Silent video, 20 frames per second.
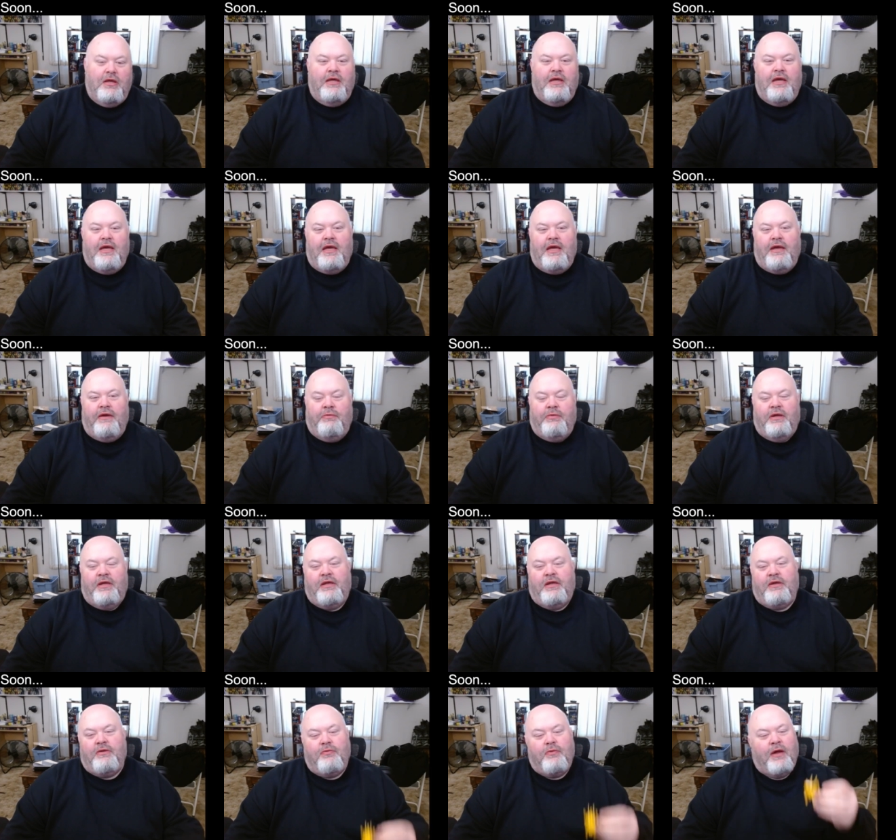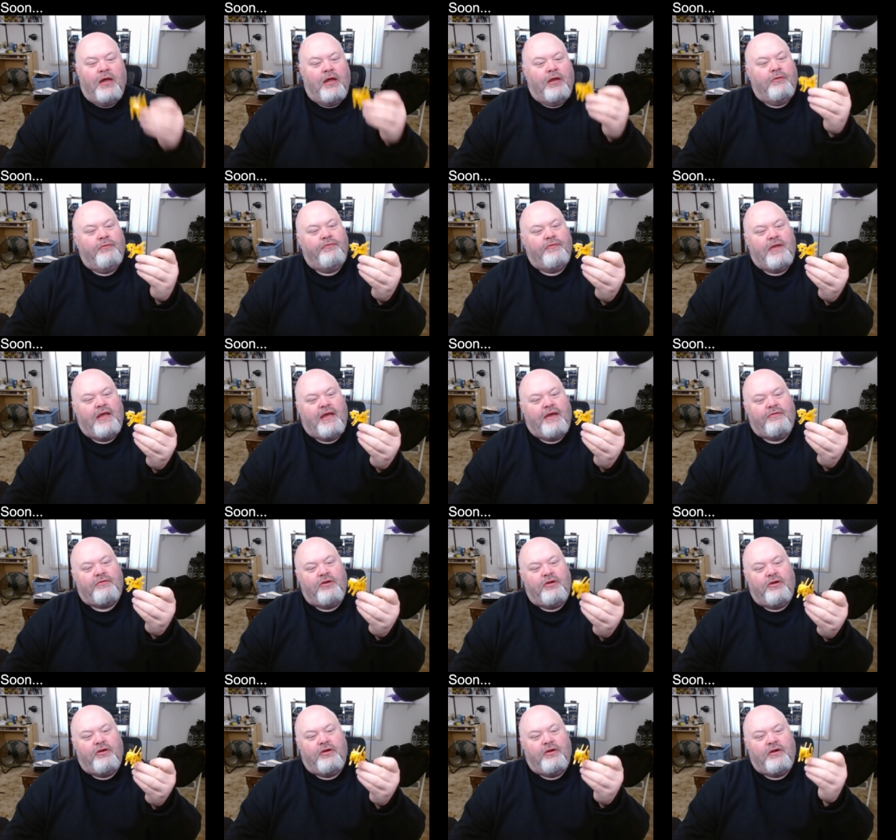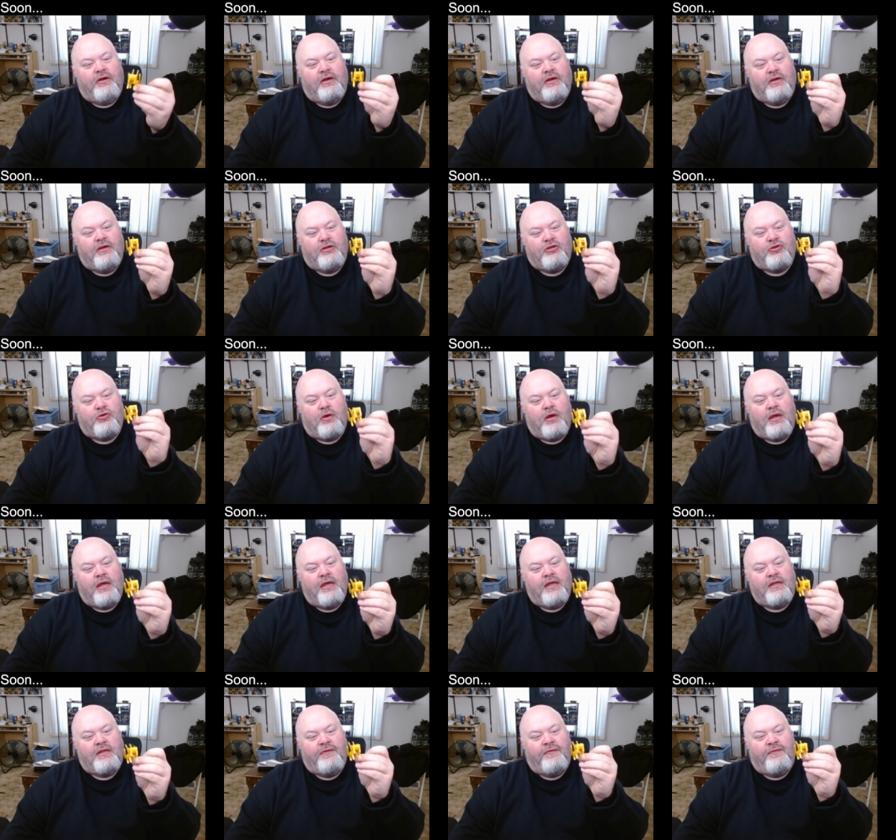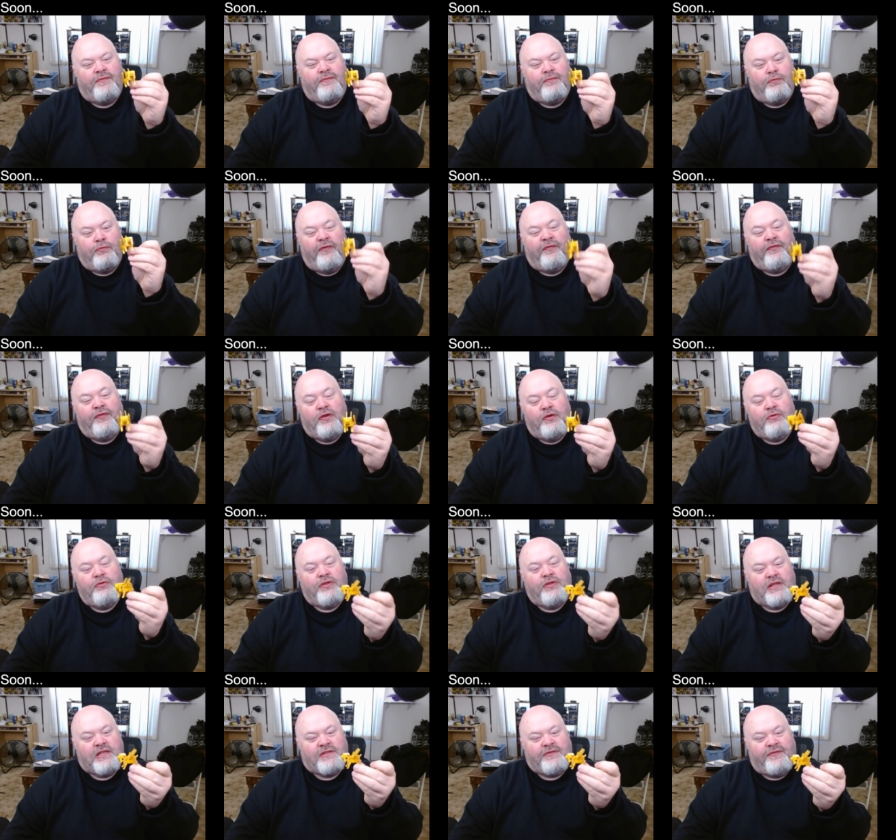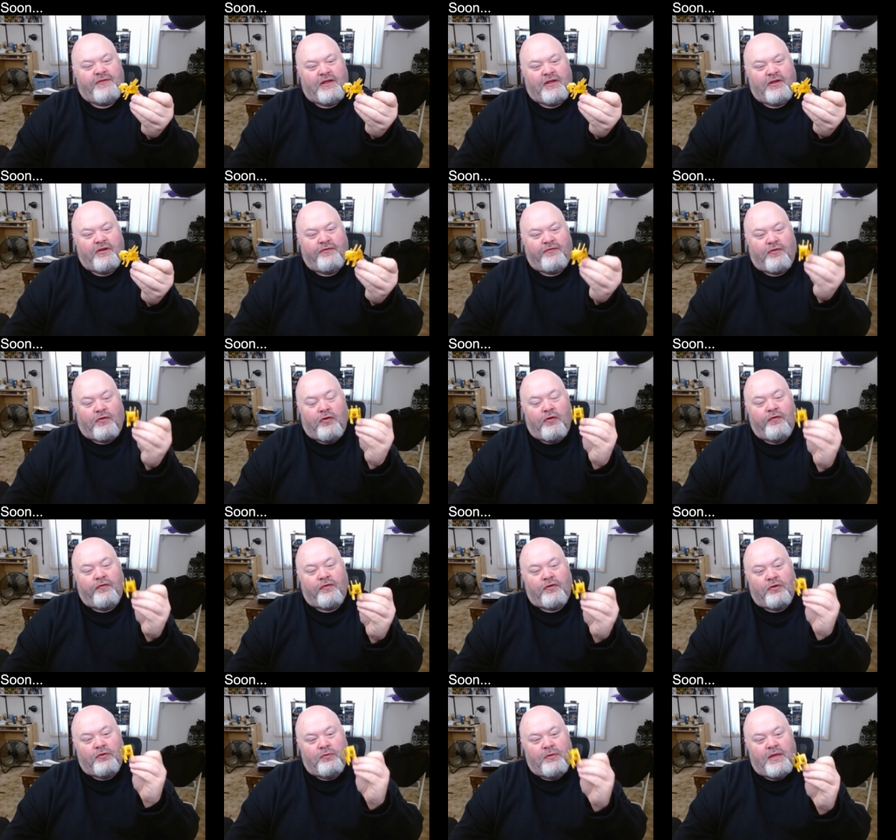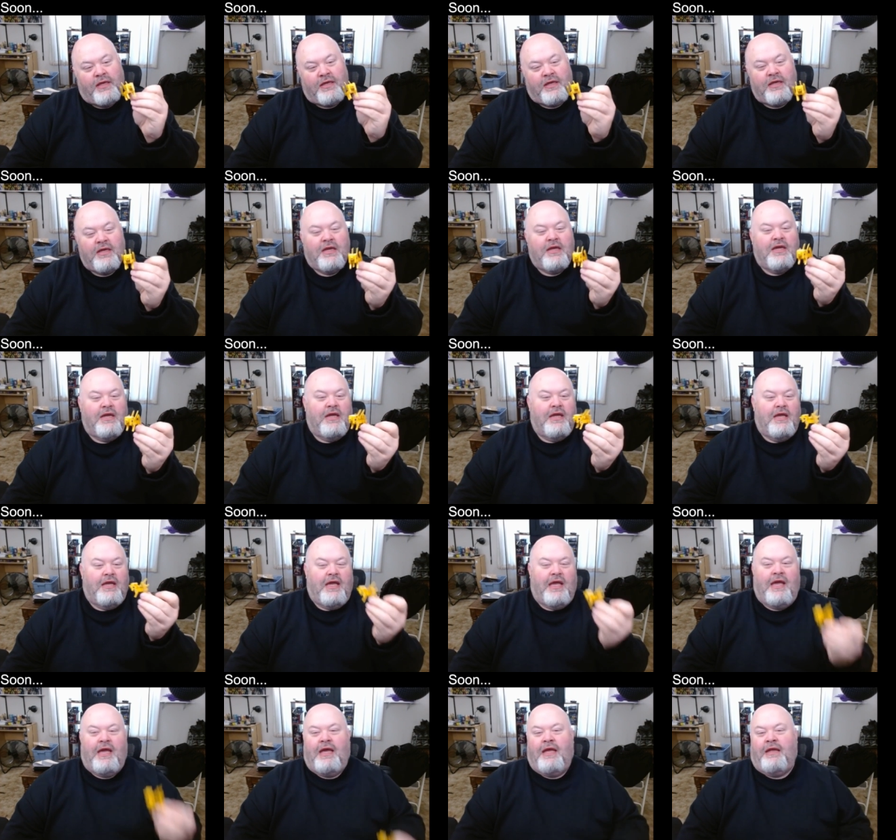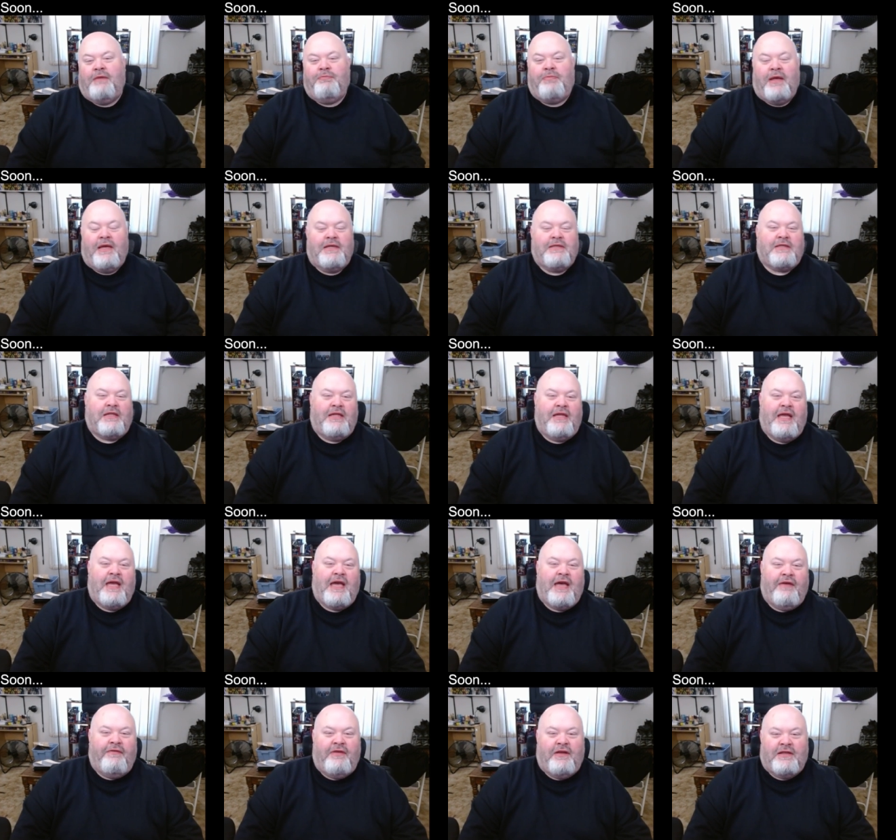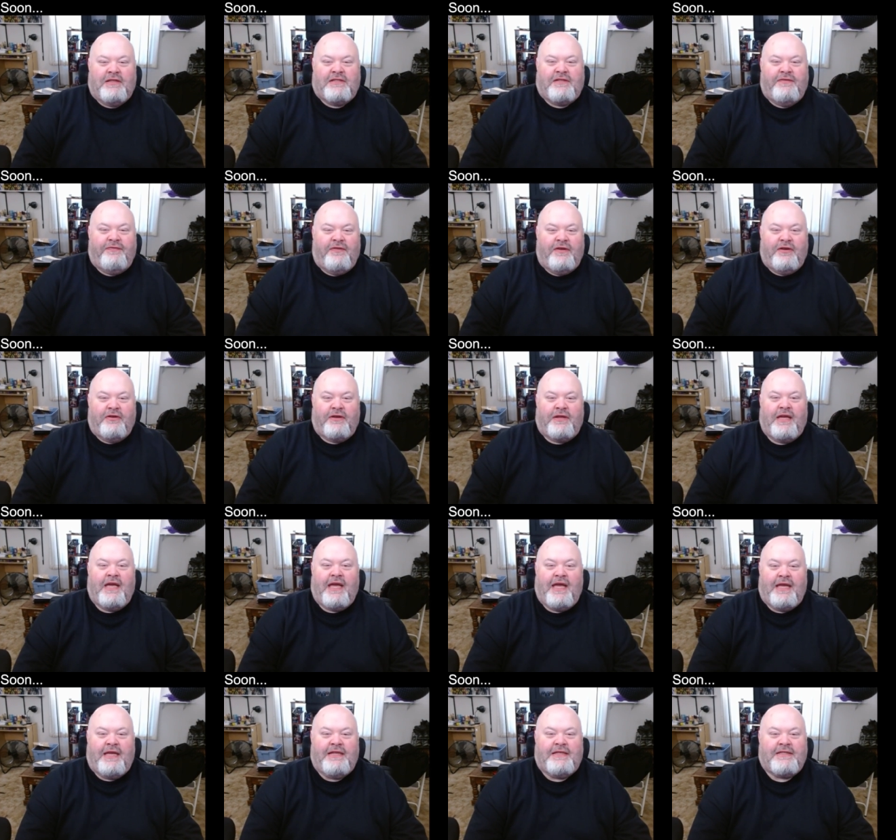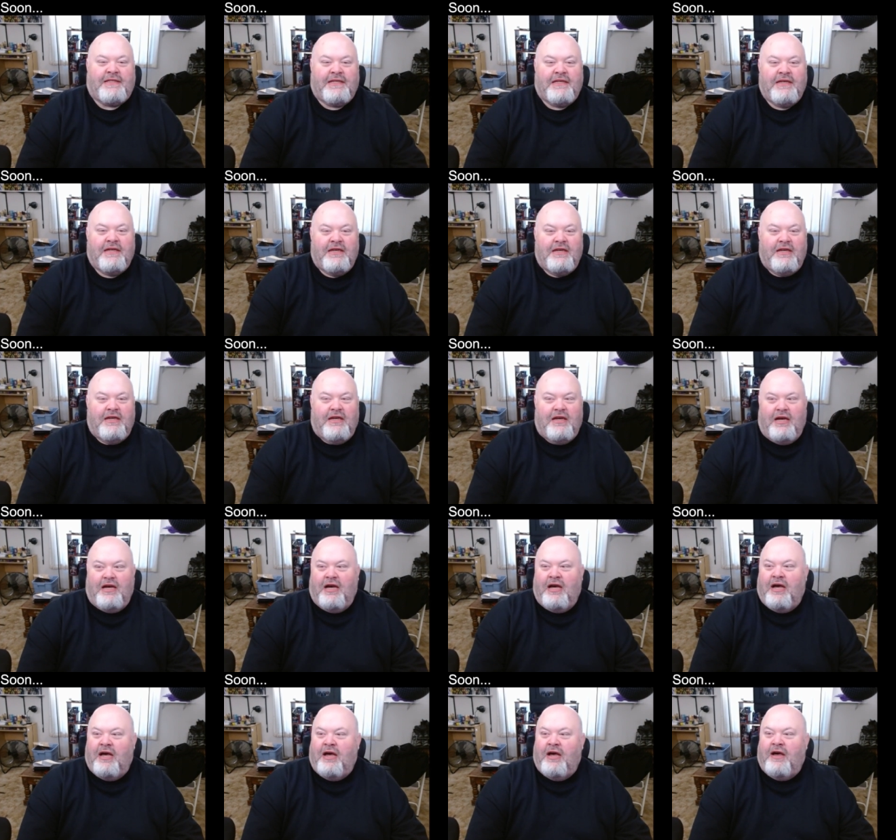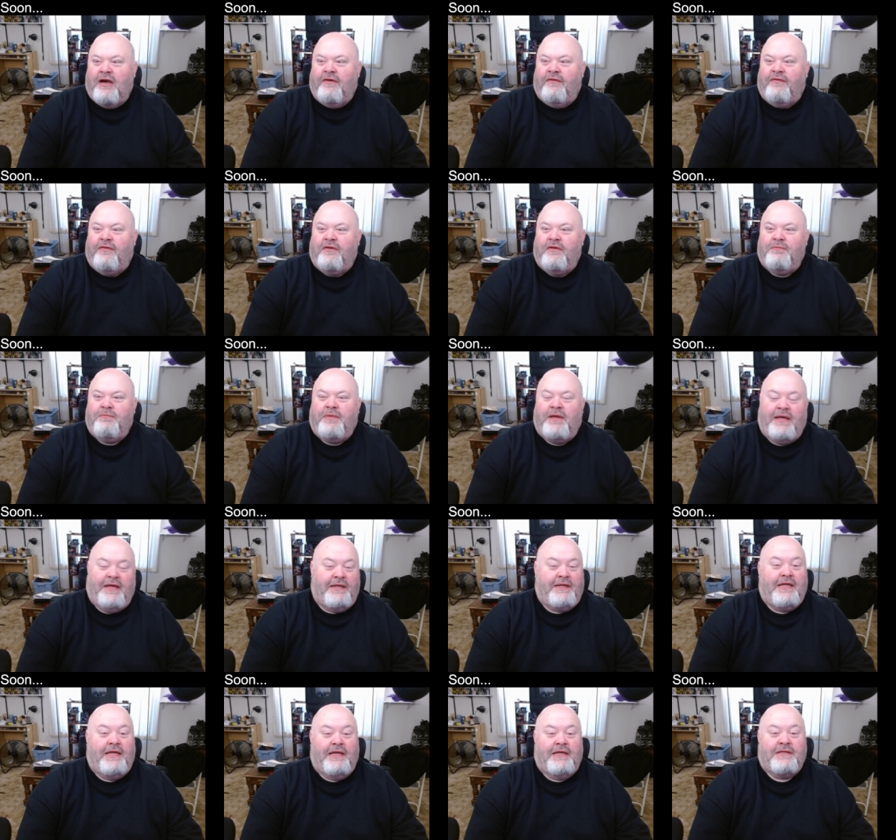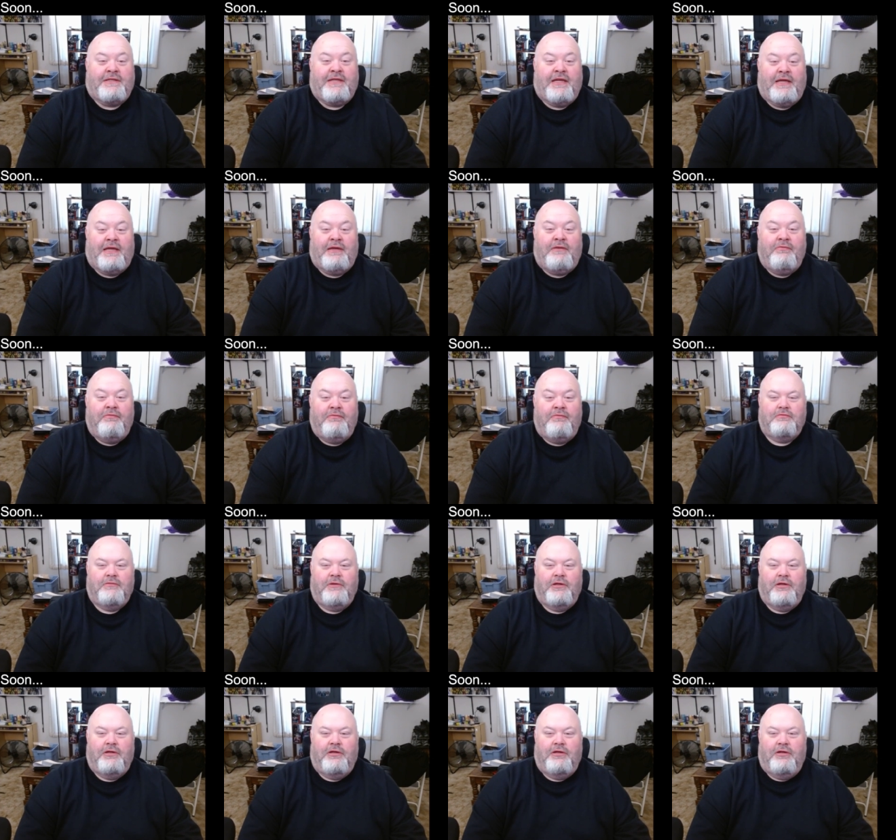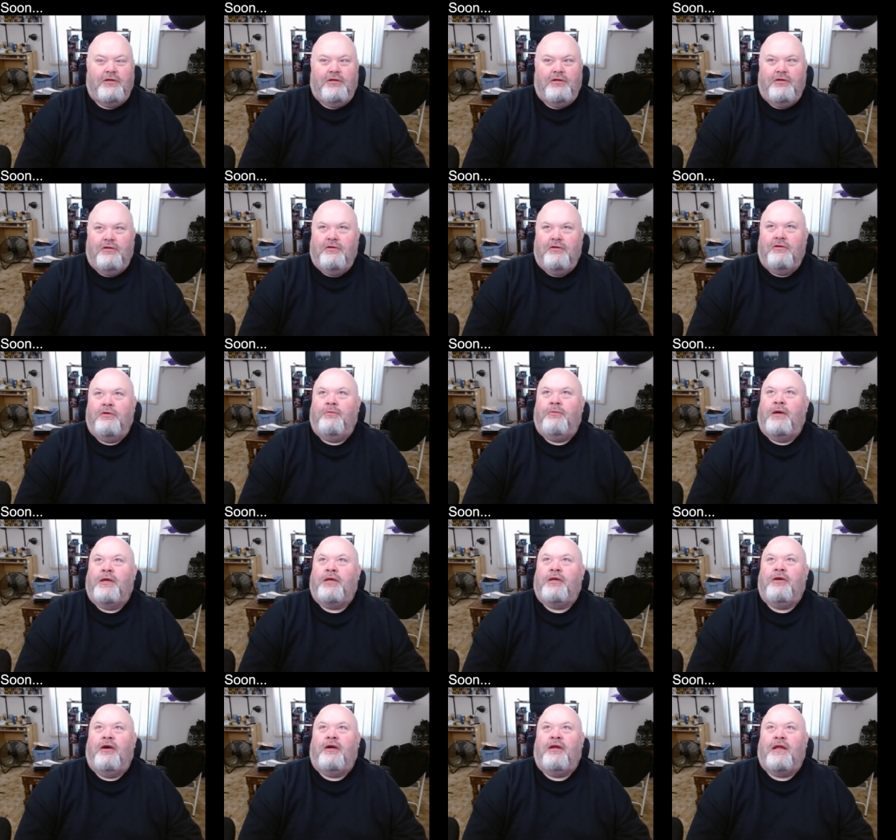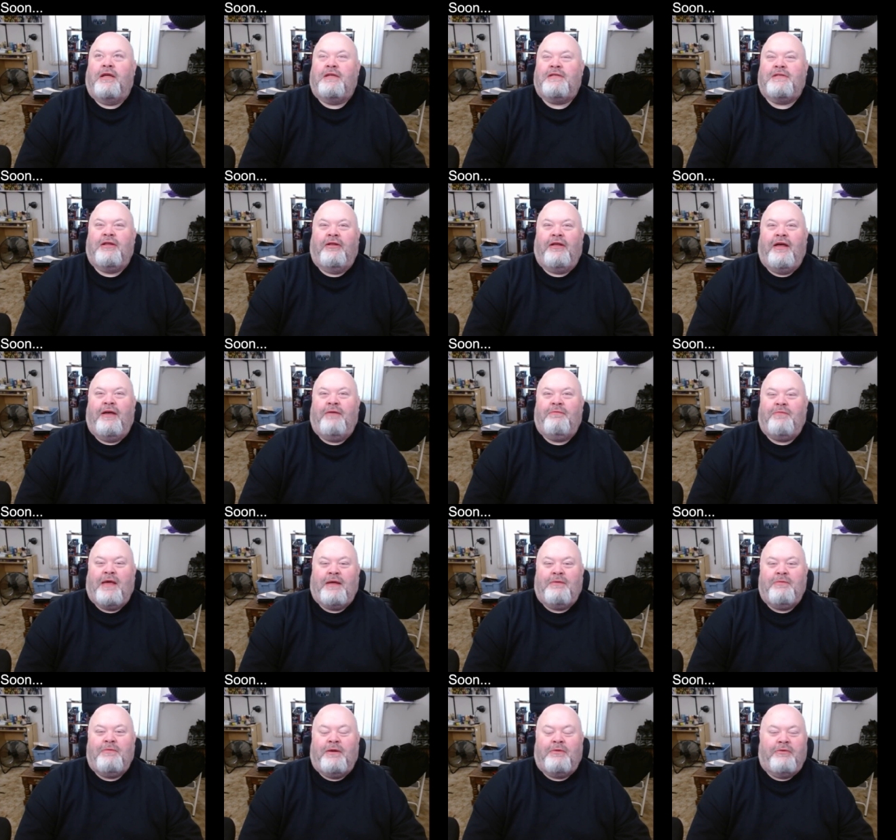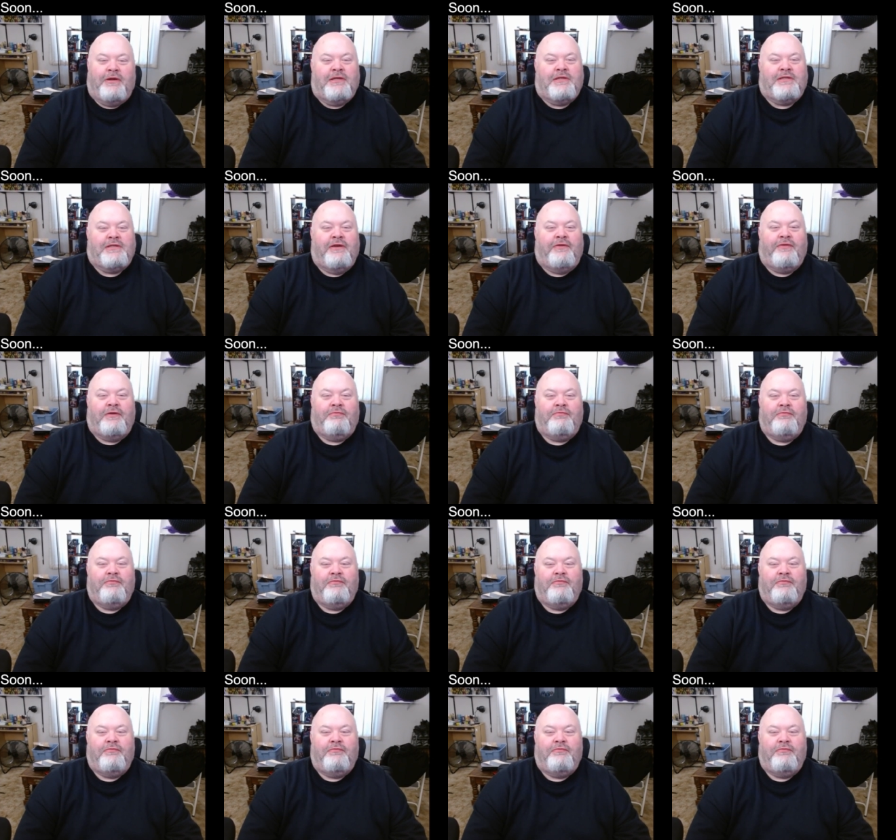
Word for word: Hey everybody. Well, after trying to review this figure for over a week and basically having a severe case of PTSD, my god, I still have bad memories of it.